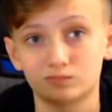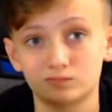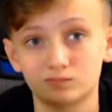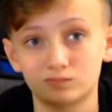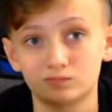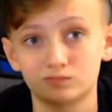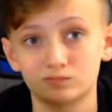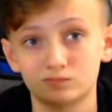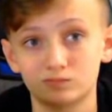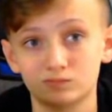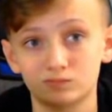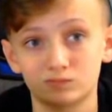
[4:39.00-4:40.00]

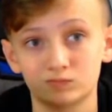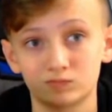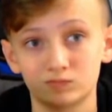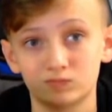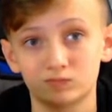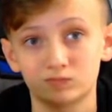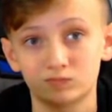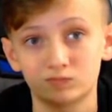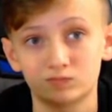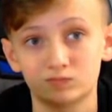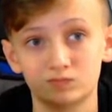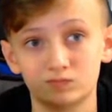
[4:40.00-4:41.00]

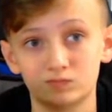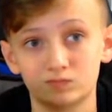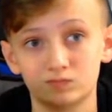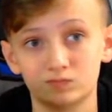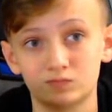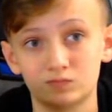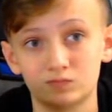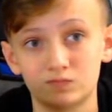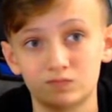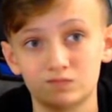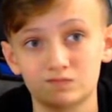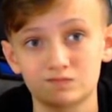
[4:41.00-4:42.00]

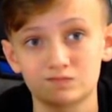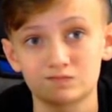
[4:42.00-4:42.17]
No words are spoken by the person on screen.